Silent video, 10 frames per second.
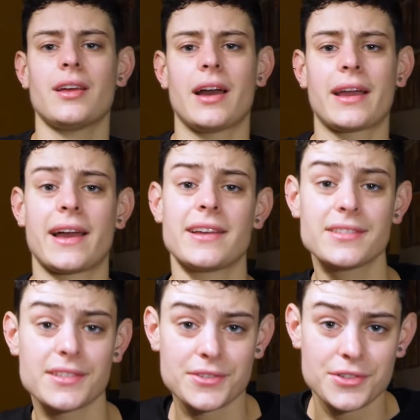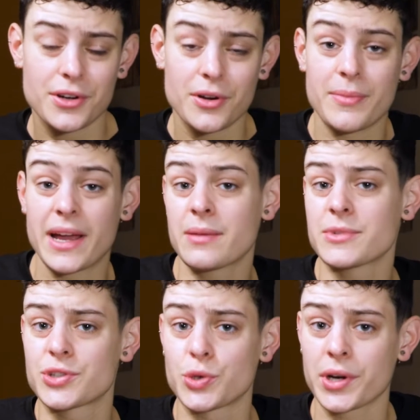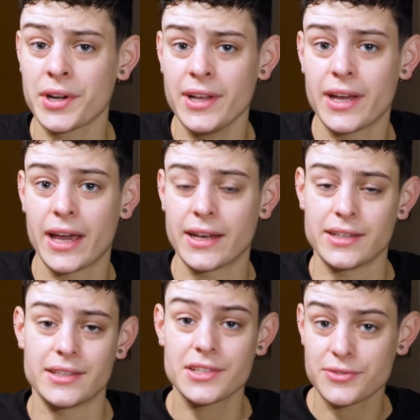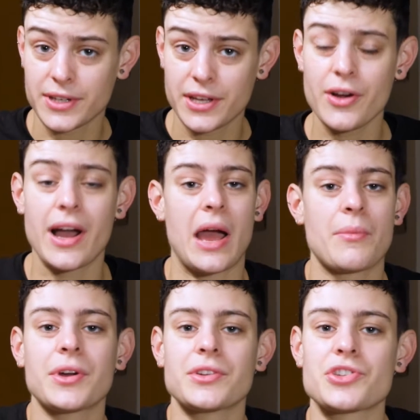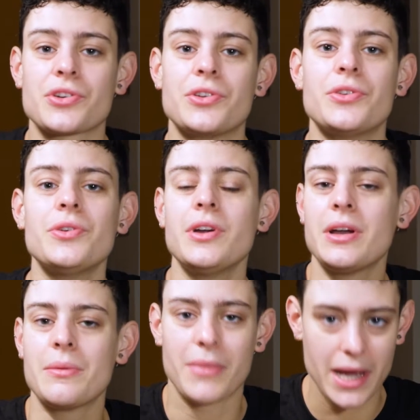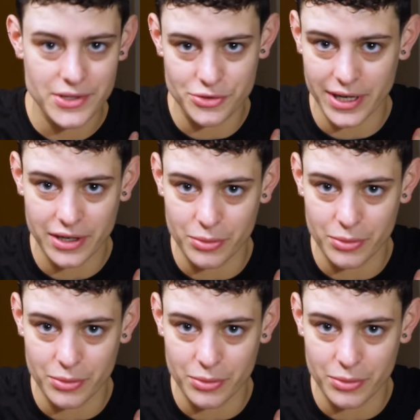Hi guys, so my name is Thorn and in this video I'm gonna show you my drag